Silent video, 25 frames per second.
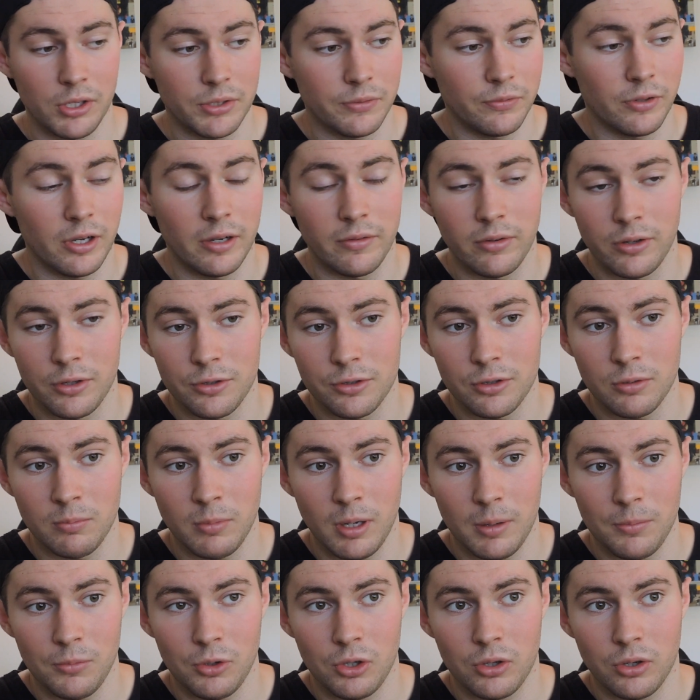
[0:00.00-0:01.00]

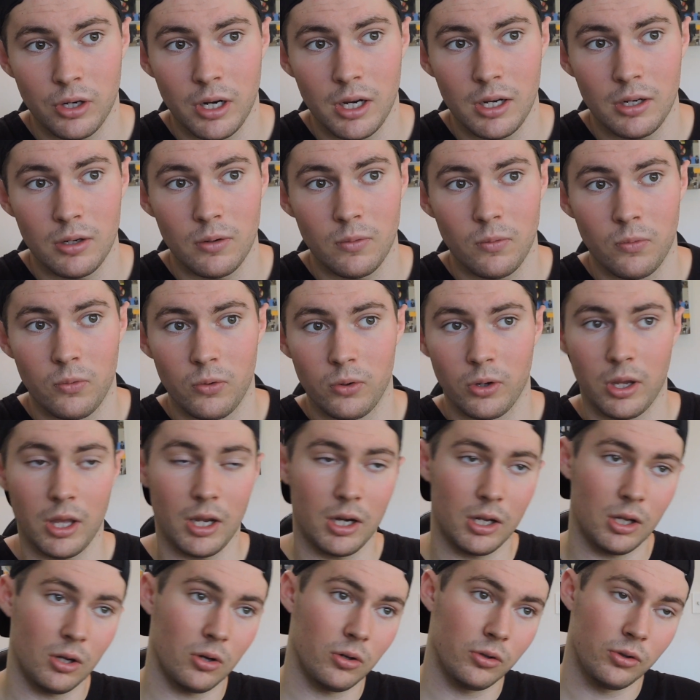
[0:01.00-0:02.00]
Plus500 might be great for
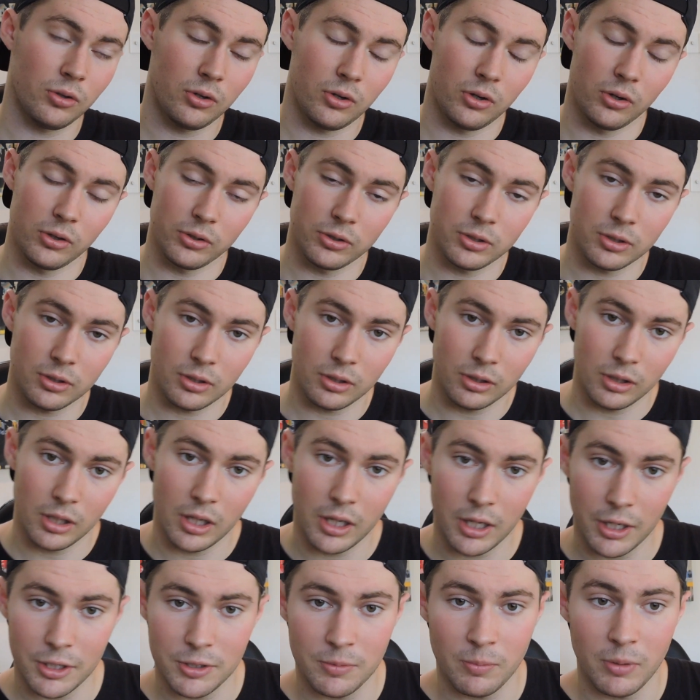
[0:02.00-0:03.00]
getting on those
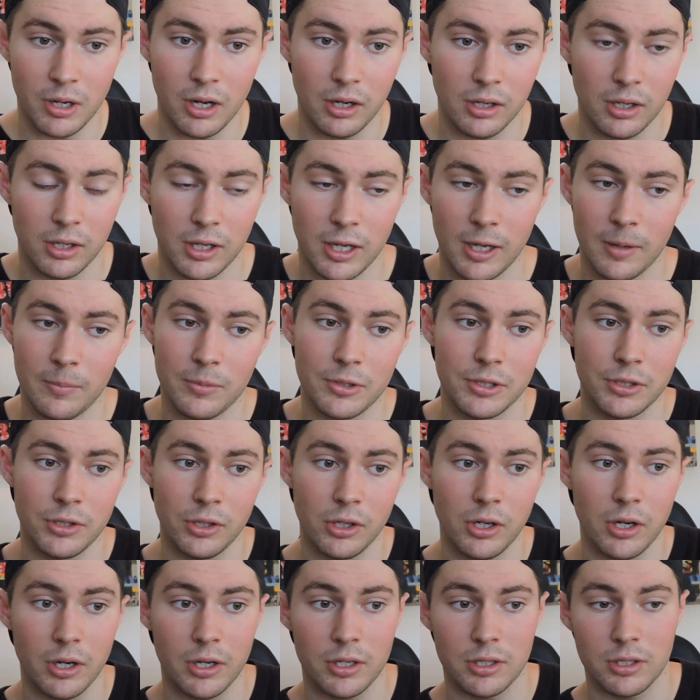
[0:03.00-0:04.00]
large market cap
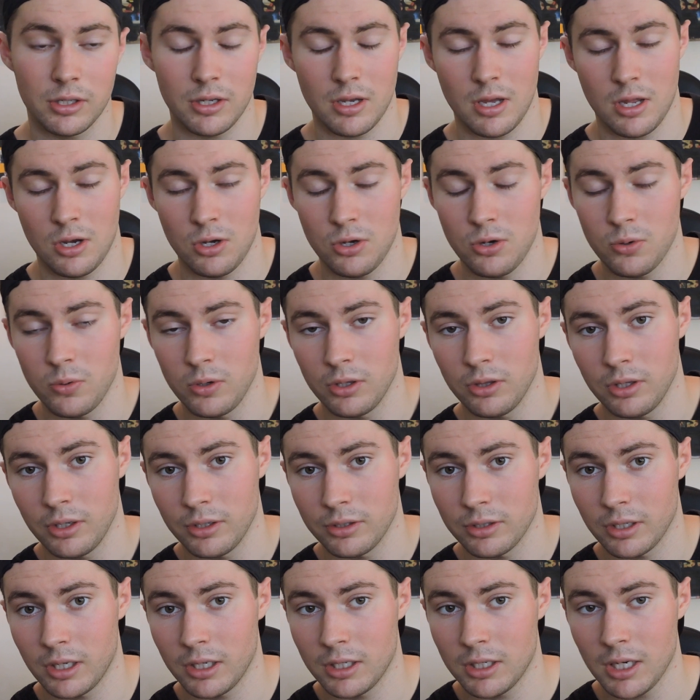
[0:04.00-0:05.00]
stocks and doing
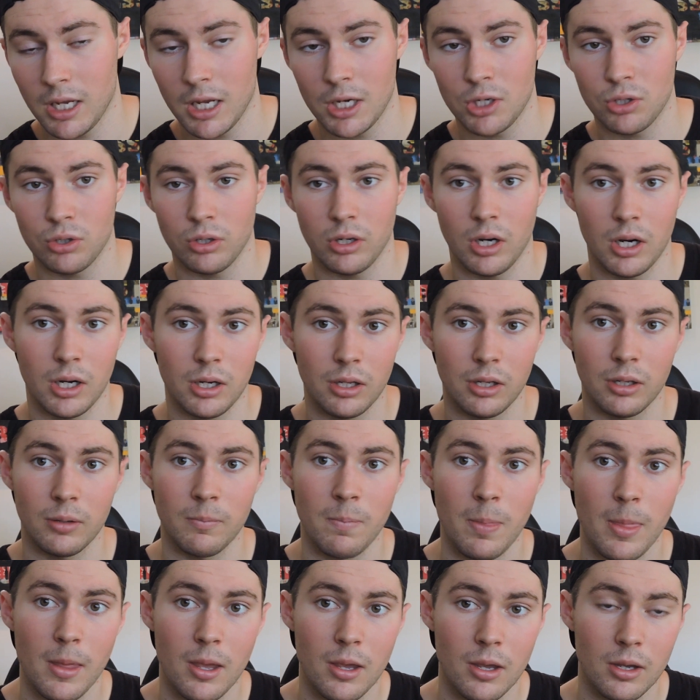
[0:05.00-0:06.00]
things like day
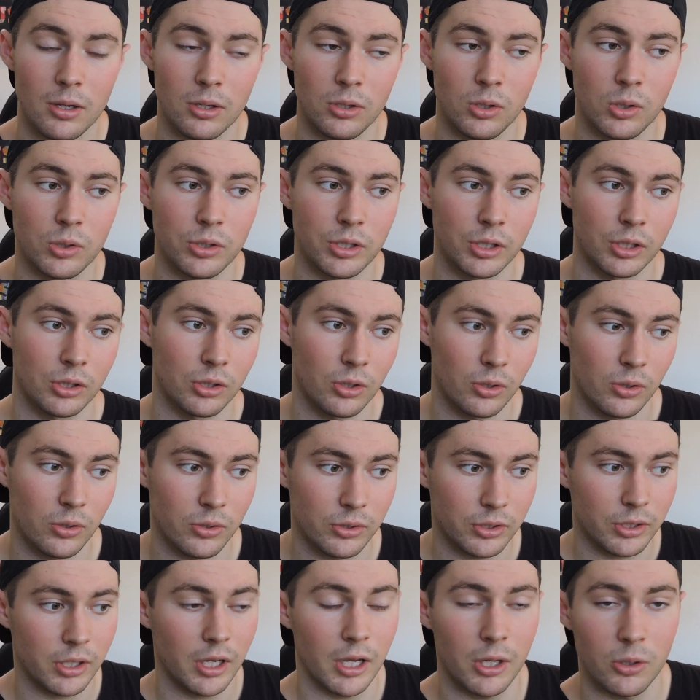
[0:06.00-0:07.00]
trading, using
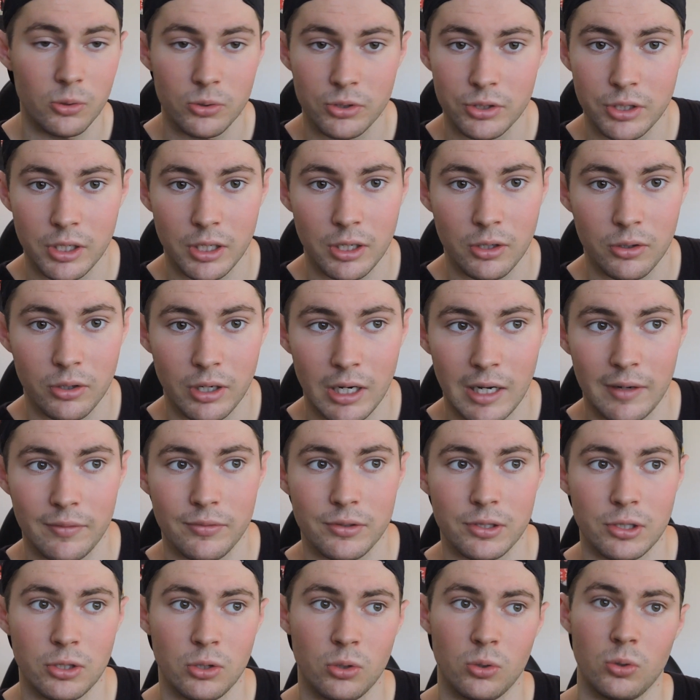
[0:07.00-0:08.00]
those candlestick
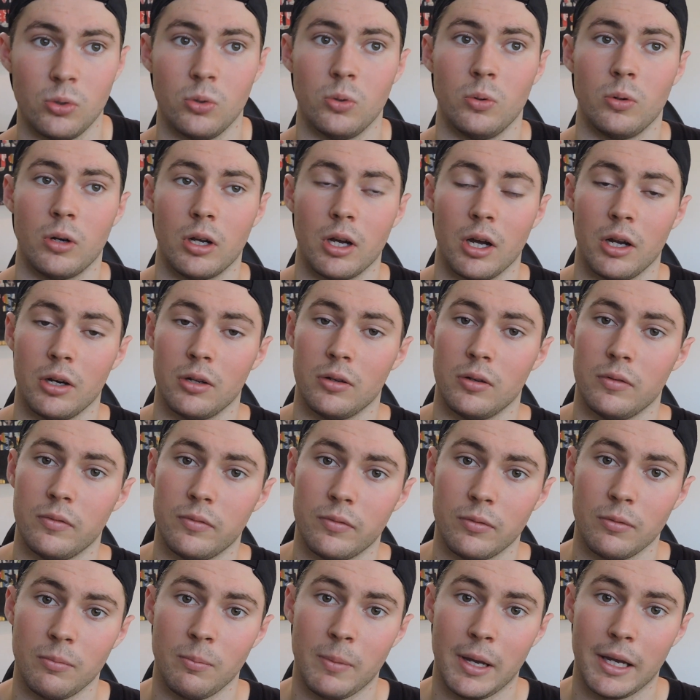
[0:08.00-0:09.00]
graphs to kind
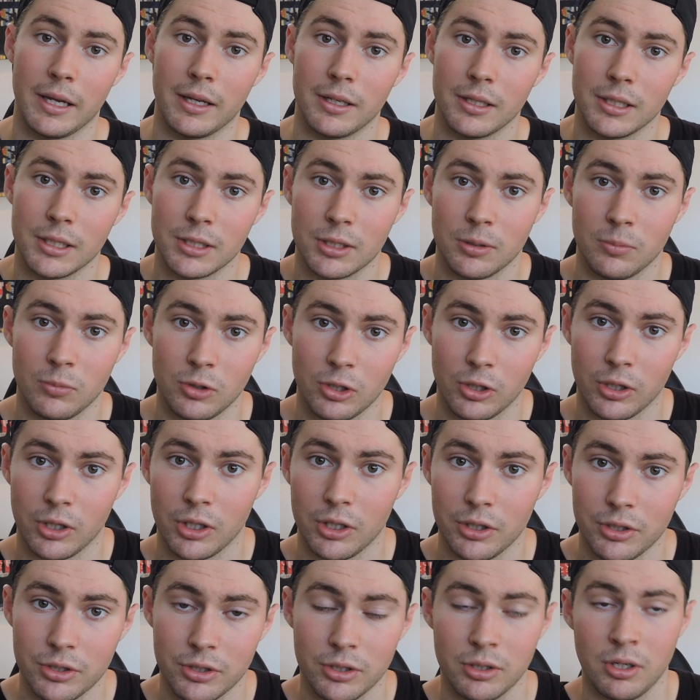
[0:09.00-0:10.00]
of make some
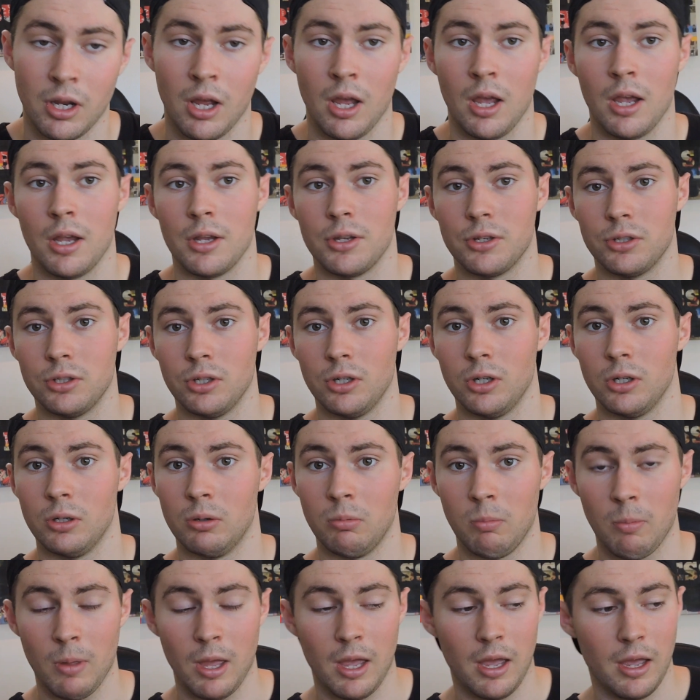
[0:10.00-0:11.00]
dosh.
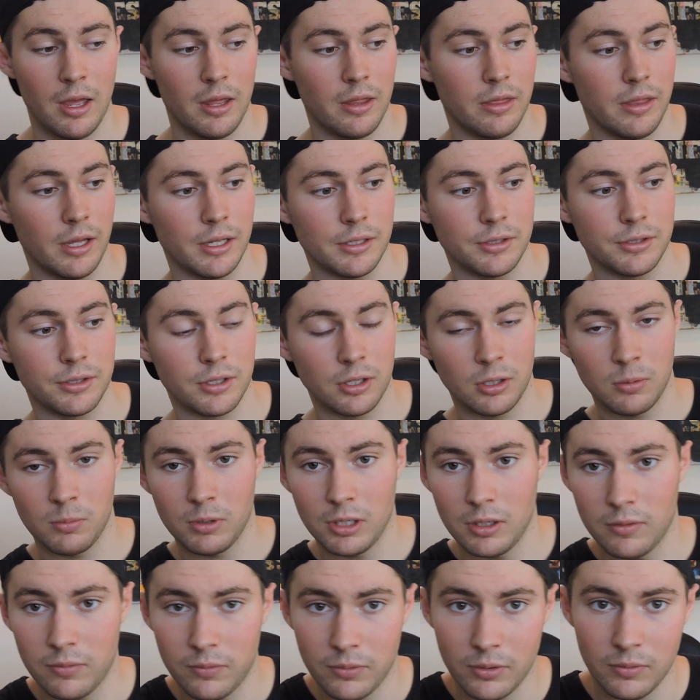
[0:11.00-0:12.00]
So that's going
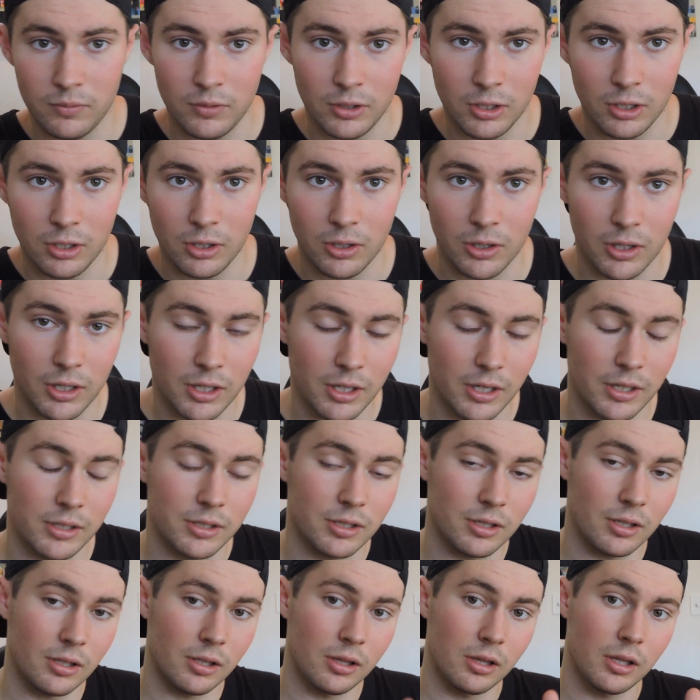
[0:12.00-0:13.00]
to be it for the video,
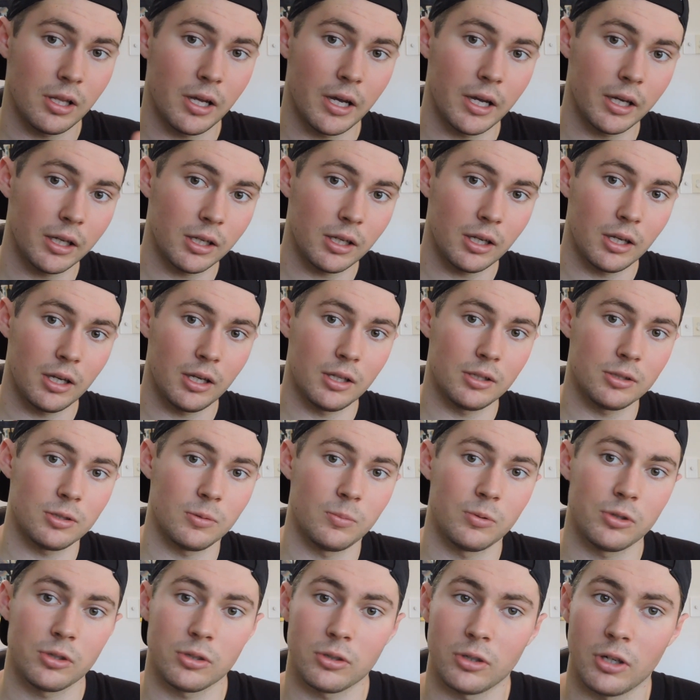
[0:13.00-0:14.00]
guys. Like
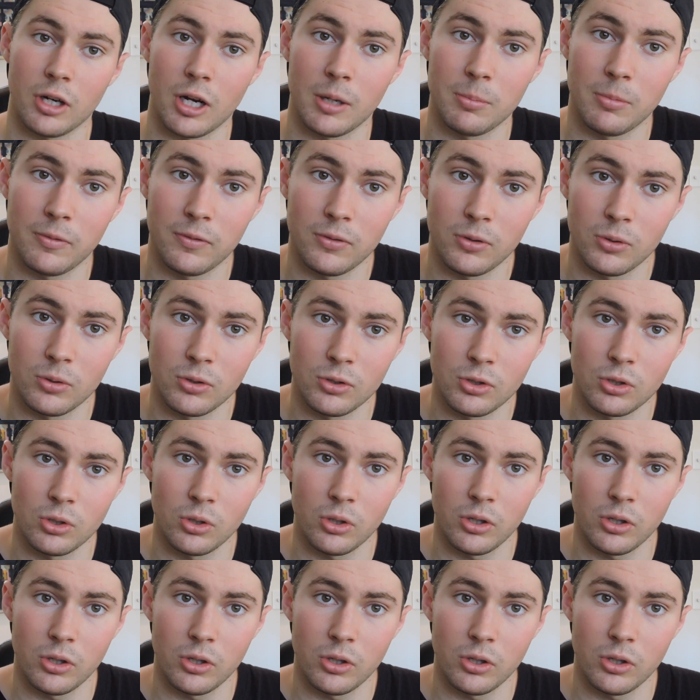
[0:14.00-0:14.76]
and subscribe if you